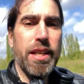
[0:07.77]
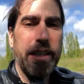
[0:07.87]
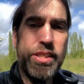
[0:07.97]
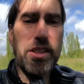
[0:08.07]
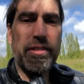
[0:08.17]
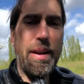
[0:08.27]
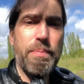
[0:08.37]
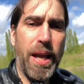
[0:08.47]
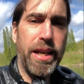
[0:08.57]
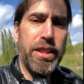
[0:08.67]
Instagram
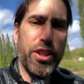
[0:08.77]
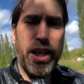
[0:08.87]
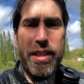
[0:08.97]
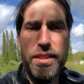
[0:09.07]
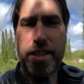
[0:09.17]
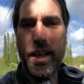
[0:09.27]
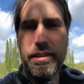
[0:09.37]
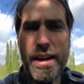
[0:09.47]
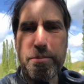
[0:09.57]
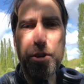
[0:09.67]
page and
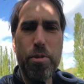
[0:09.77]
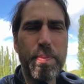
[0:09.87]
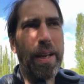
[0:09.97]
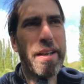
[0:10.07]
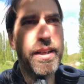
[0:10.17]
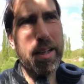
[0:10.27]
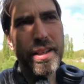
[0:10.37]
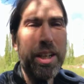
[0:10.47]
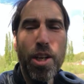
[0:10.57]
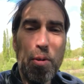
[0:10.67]
Telegram group and
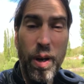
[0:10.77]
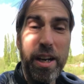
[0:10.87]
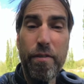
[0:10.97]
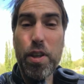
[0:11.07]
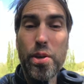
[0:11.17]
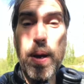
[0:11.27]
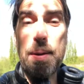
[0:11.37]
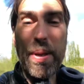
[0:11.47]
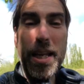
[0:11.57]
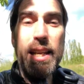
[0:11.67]
wherever you
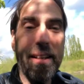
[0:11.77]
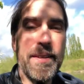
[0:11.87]
might be.